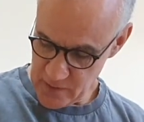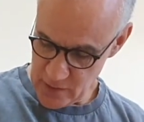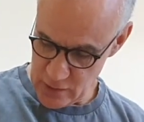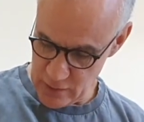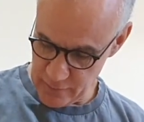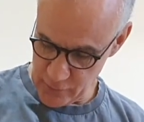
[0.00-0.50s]

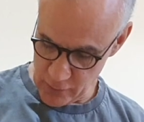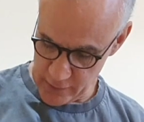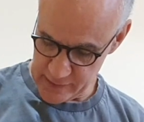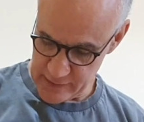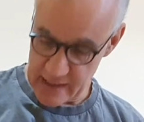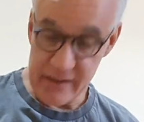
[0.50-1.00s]
You've
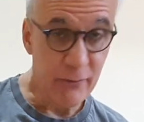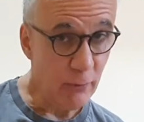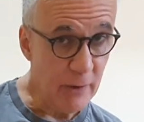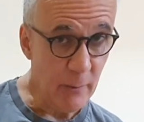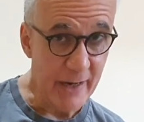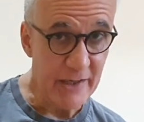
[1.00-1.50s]
got a
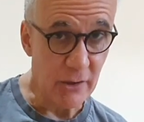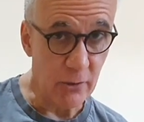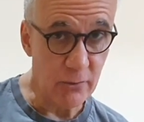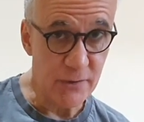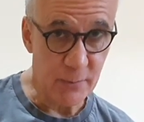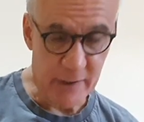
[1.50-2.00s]
three-way
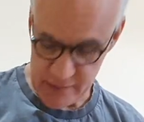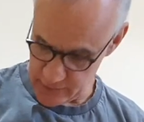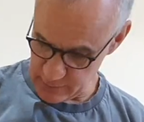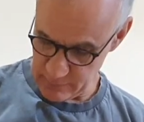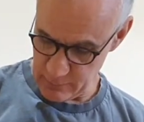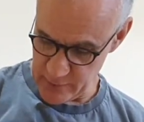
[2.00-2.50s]
toggle
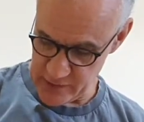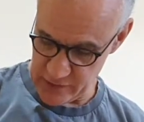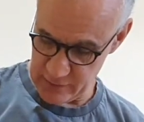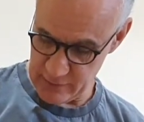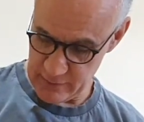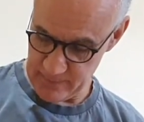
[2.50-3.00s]
switch,
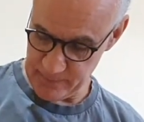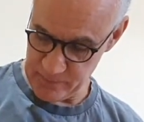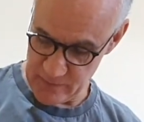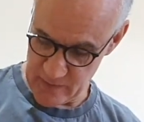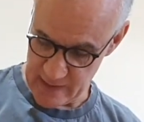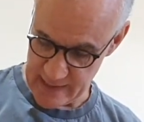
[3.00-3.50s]
which
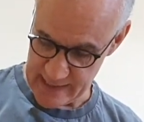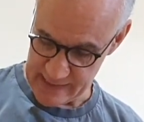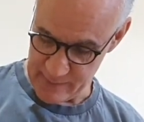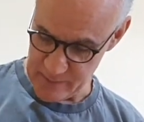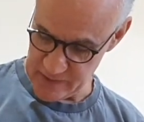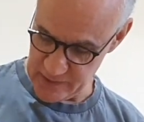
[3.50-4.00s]
at
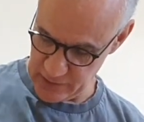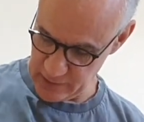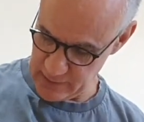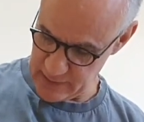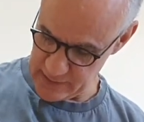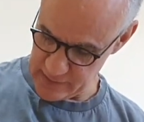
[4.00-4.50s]
that
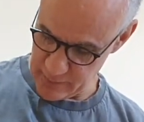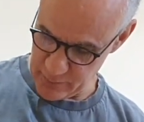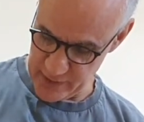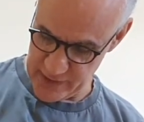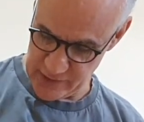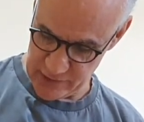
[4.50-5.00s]
position, it's the
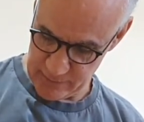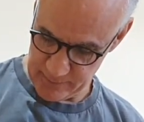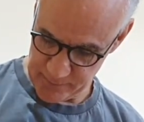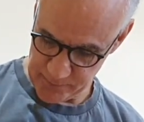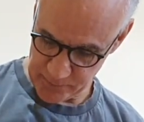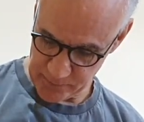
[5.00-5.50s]
bridge,
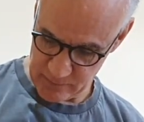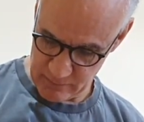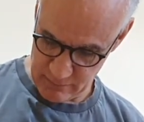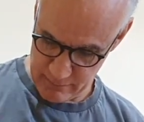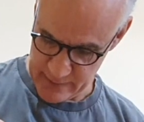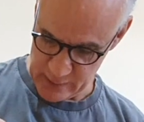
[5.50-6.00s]

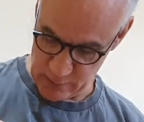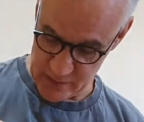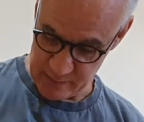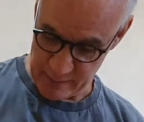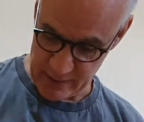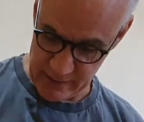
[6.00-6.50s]
middle is
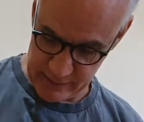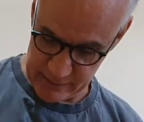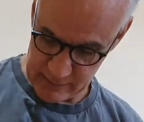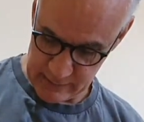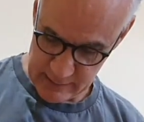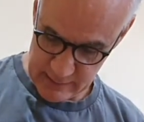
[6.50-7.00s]
both,
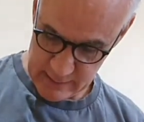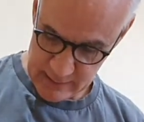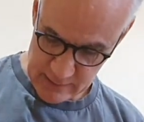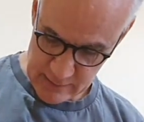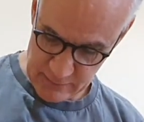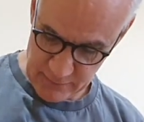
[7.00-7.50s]

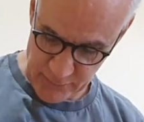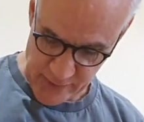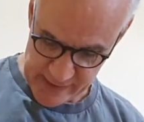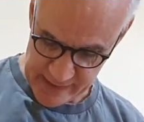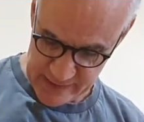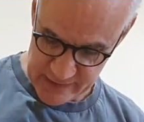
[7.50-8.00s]

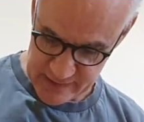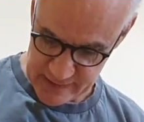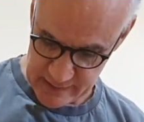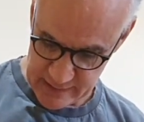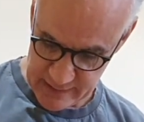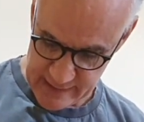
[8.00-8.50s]
front is just
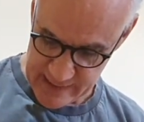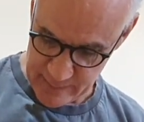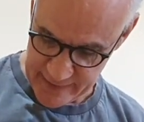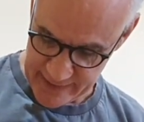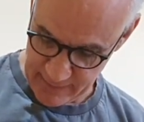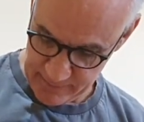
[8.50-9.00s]
the neck
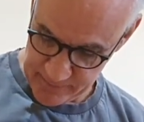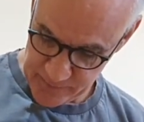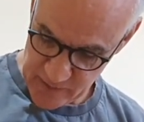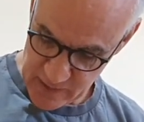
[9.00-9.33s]
pickup.